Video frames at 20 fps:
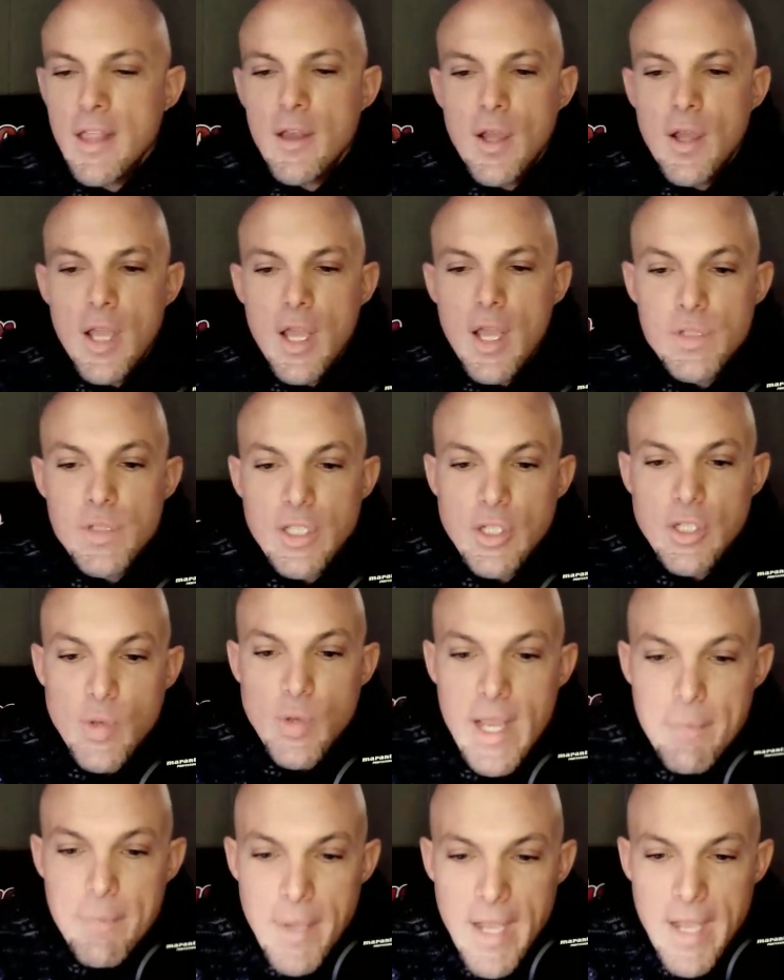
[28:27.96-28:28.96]
it was a
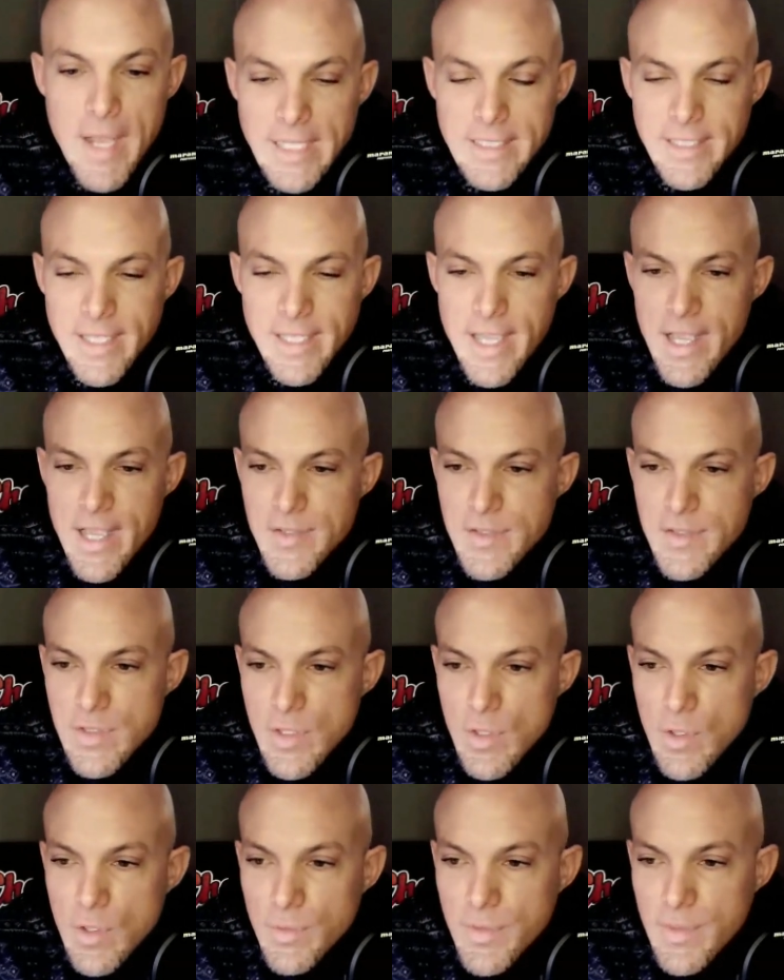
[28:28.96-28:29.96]
great podcast.
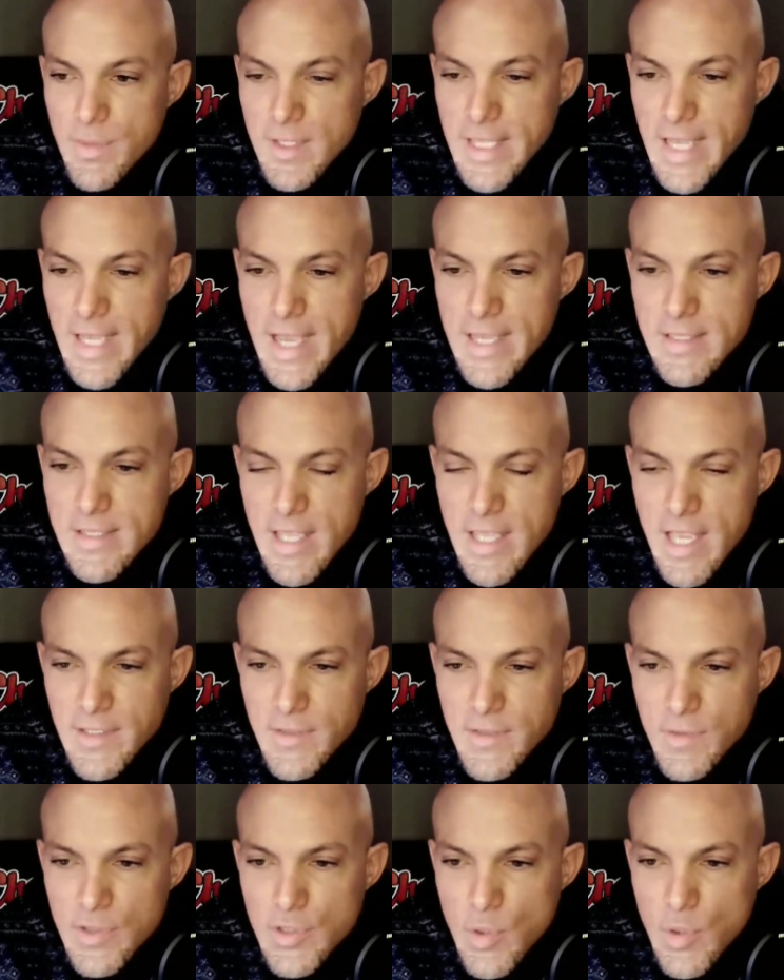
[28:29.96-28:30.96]
So guys, thanks
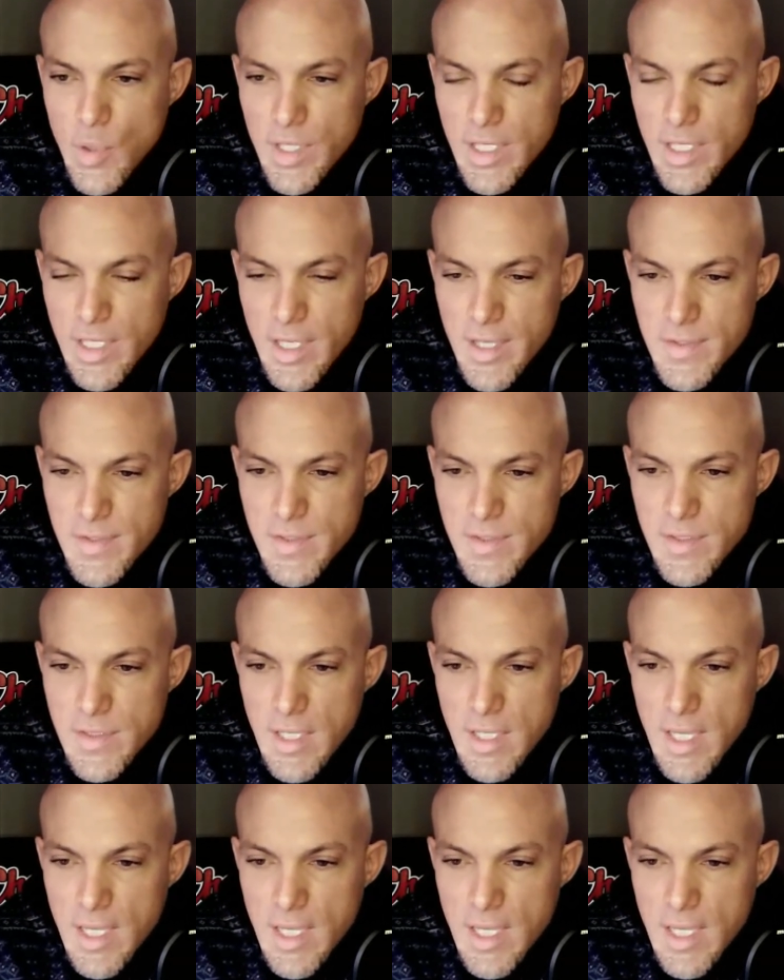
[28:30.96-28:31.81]
for joining us.